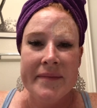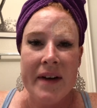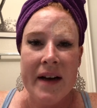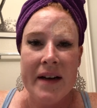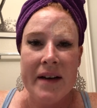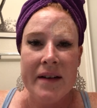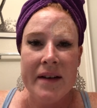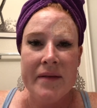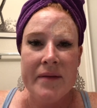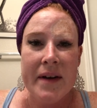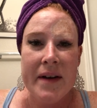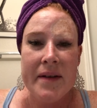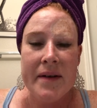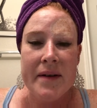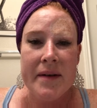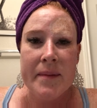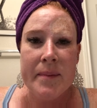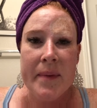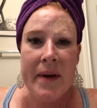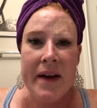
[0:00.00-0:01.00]
I'd
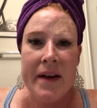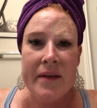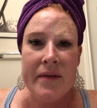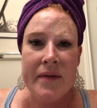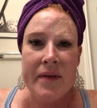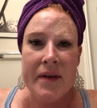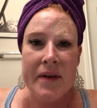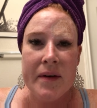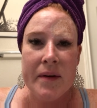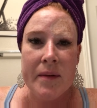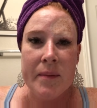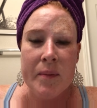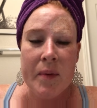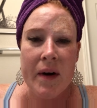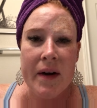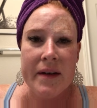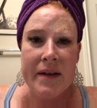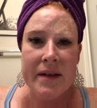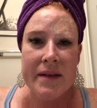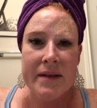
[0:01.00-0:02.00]
rather pay for your
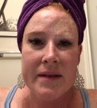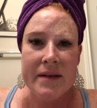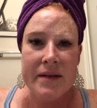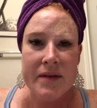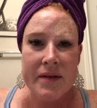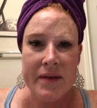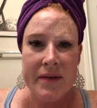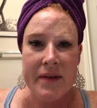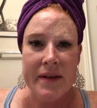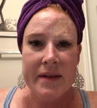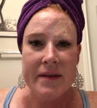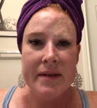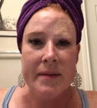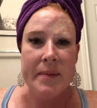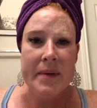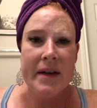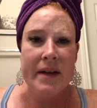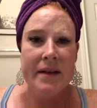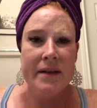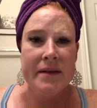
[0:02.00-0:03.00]
product and service
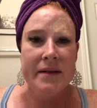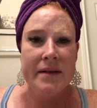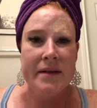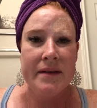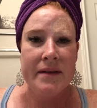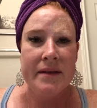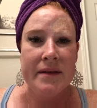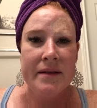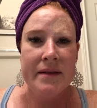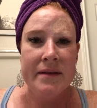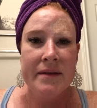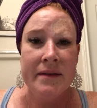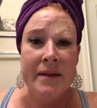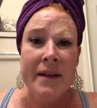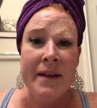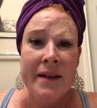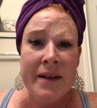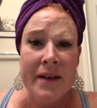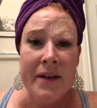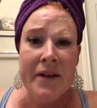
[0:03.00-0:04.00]
because
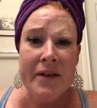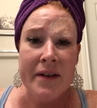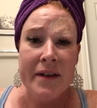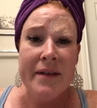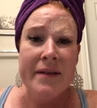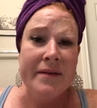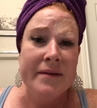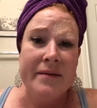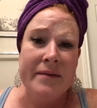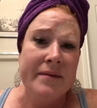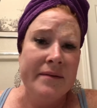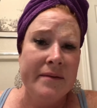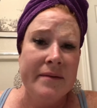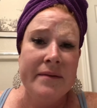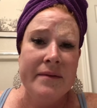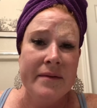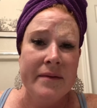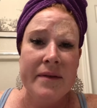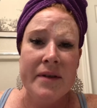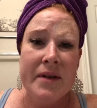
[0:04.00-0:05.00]
you
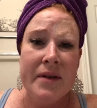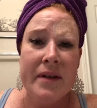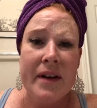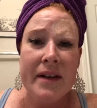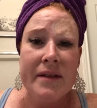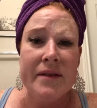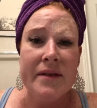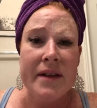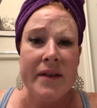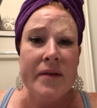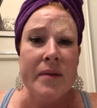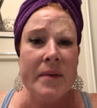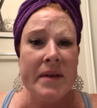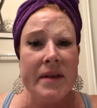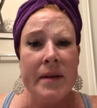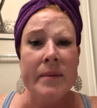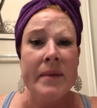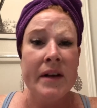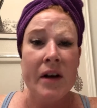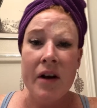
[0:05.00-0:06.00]
guys are giving me
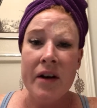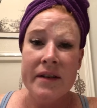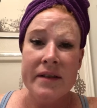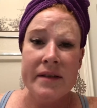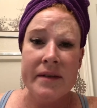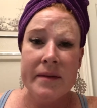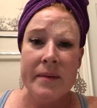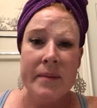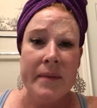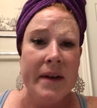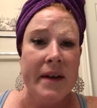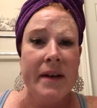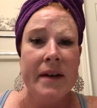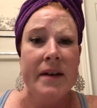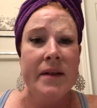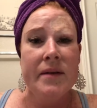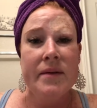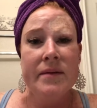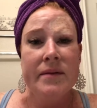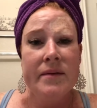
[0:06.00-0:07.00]
something awesome, and I